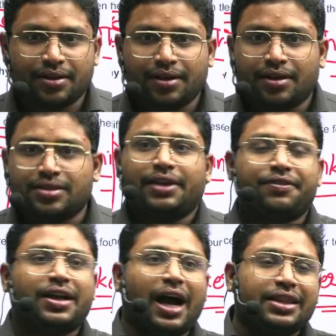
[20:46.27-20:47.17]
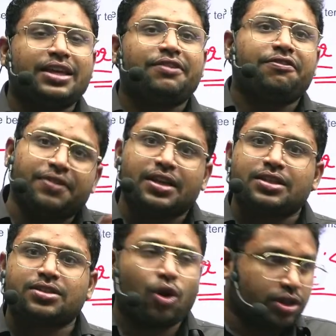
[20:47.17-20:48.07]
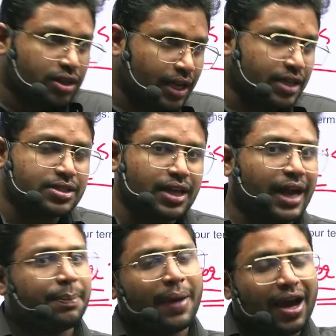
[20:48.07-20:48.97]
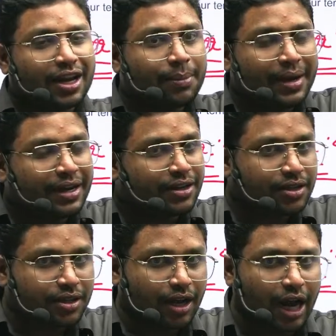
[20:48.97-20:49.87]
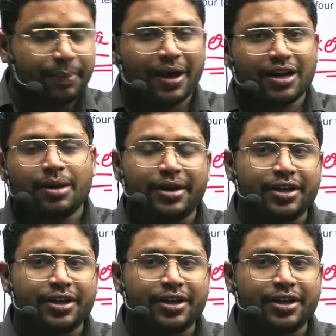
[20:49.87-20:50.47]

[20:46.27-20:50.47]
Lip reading: See, if Gandhi feels or thinks that parliament and parliamentary